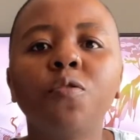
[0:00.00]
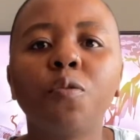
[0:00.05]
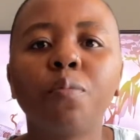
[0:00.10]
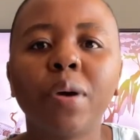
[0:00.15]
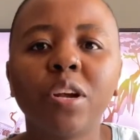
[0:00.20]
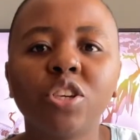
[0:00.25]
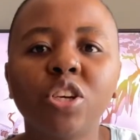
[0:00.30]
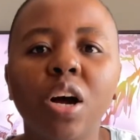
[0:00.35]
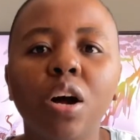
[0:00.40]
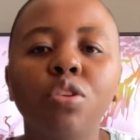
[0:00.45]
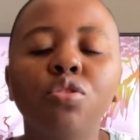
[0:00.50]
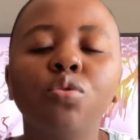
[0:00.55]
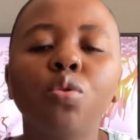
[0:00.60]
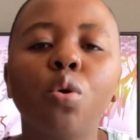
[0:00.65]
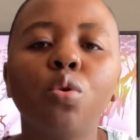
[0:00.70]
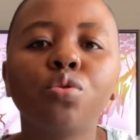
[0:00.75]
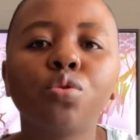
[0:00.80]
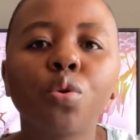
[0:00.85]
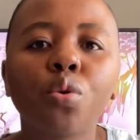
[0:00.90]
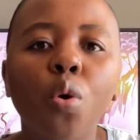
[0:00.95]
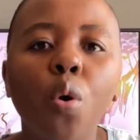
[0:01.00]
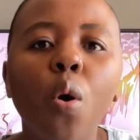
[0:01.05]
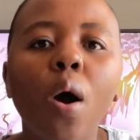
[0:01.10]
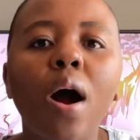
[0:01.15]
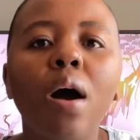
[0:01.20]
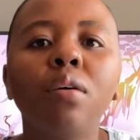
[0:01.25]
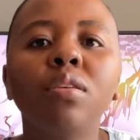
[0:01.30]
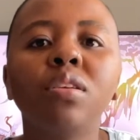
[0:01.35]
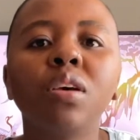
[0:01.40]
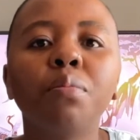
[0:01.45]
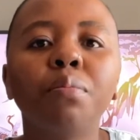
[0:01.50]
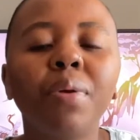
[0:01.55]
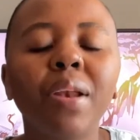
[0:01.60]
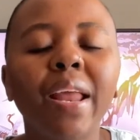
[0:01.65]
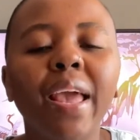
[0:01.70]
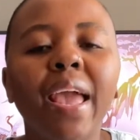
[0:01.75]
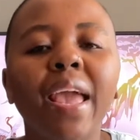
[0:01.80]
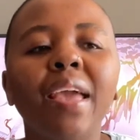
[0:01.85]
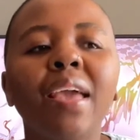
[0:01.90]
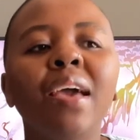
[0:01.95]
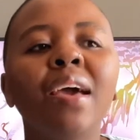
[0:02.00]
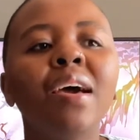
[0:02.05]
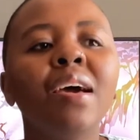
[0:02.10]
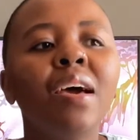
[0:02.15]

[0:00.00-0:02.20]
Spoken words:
for my child to also go out and play,